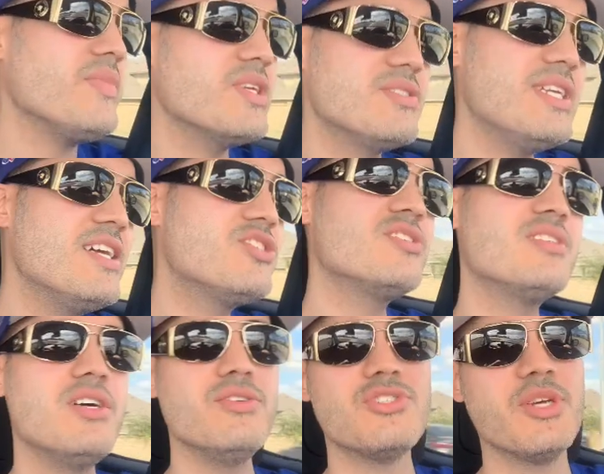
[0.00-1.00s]
That should
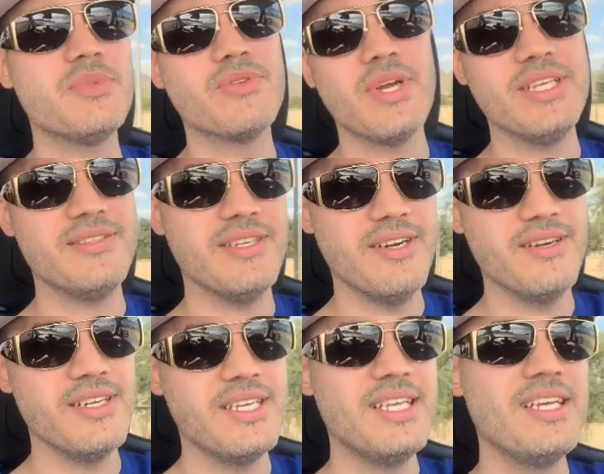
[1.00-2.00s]
tell you something right there.
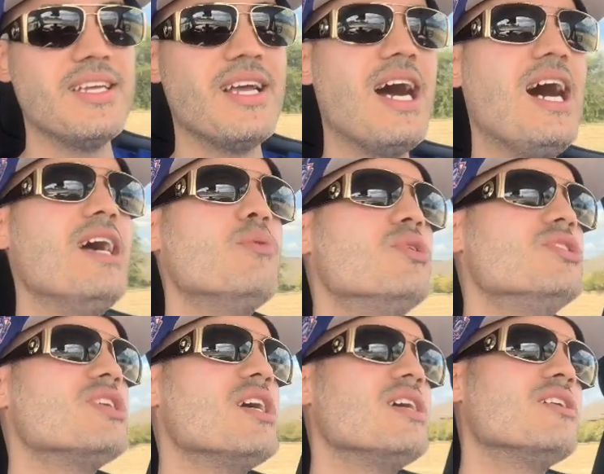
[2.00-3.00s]
I was
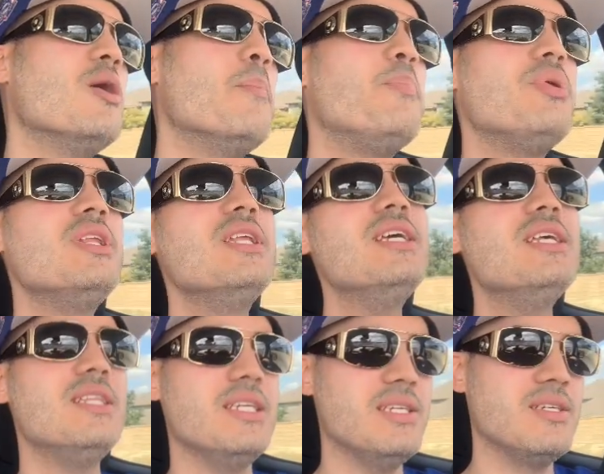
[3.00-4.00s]

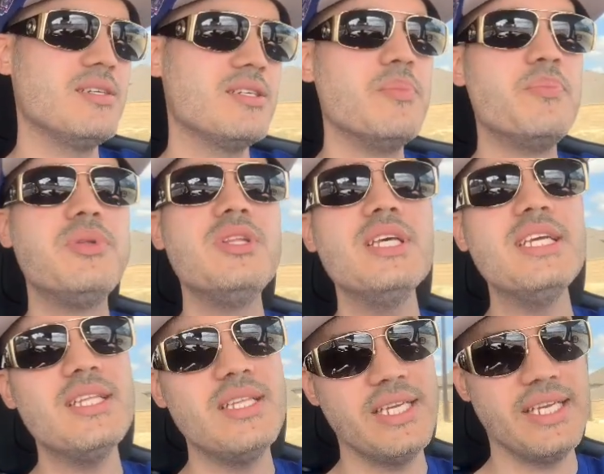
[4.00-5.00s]
completely
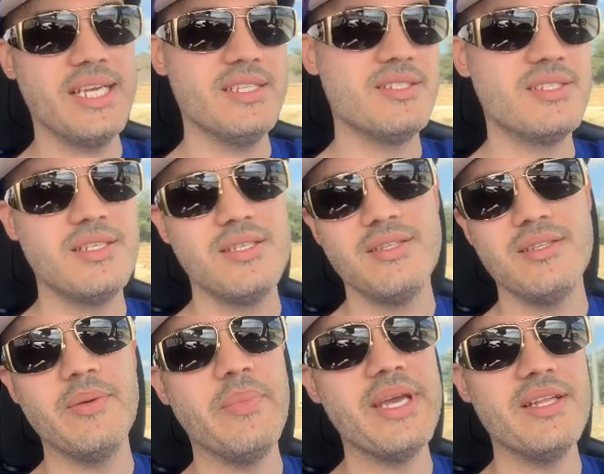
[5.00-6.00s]
against
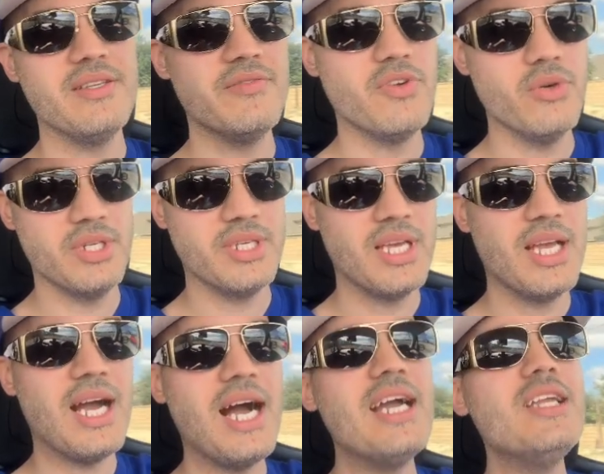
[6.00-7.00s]
the mail-in voting.
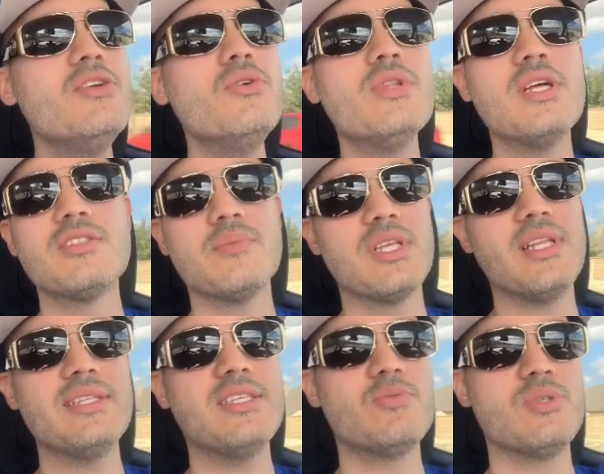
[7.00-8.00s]
I knew that something
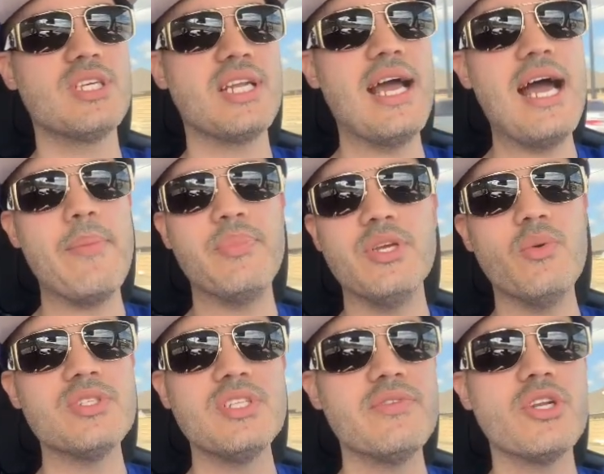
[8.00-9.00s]
like this was going to happen. It
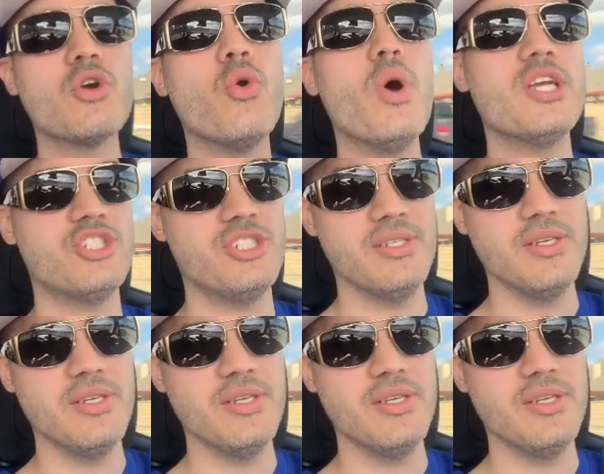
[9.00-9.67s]
wasn't even a question